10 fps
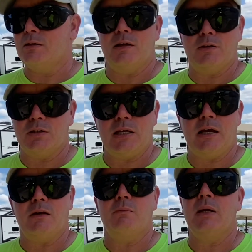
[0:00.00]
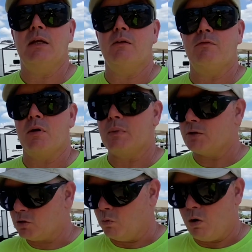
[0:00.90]
They're just taking a beating from it.
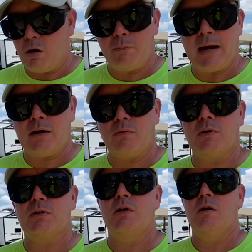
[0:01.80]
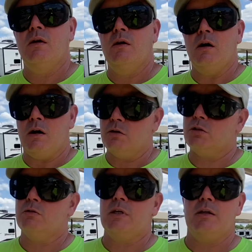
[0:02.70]
So walk backwards.
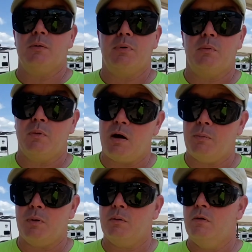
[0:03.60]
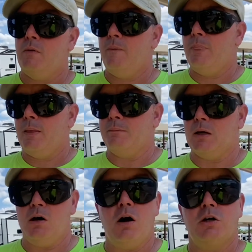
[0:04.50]
Also take the proper
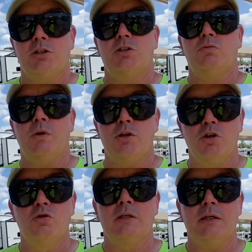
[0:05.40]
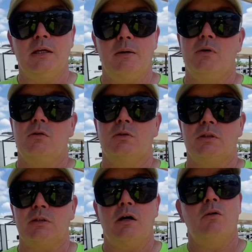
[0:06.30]
precautions when using chemicals,
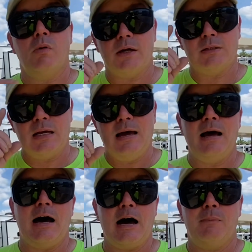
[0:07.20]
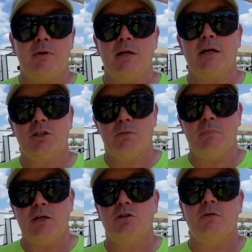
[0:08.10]
as always. Eye protection.
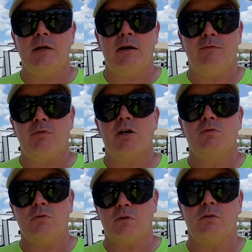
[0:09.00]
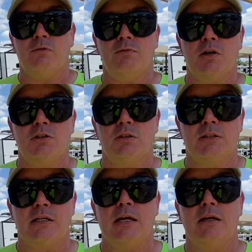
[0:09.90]
Make sure you have fresh water to flush the
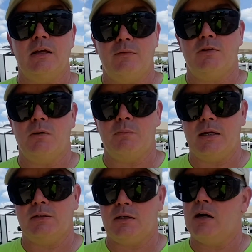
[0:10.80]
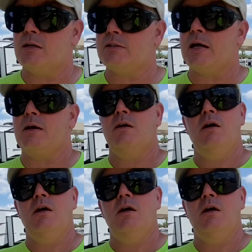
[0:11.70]
skin if some makes contact.